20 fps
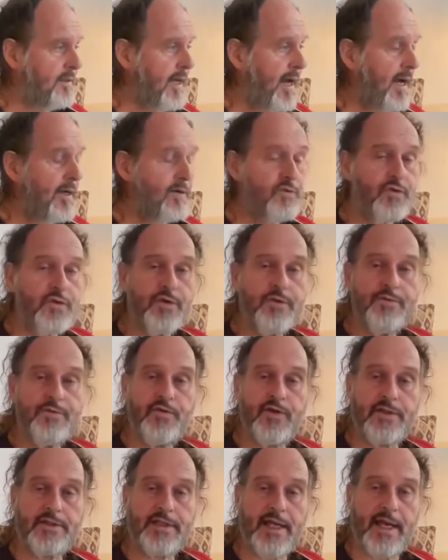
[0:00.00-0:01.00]
dark room,
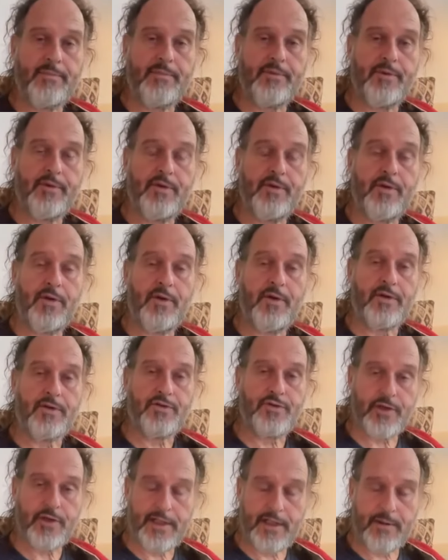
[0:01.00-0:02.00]
for example, or
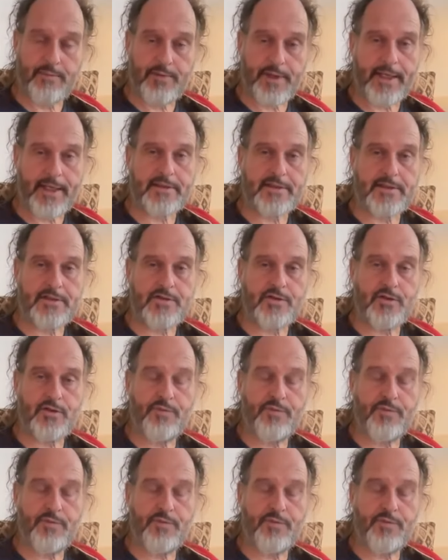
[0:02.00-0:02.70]
Turkel practice,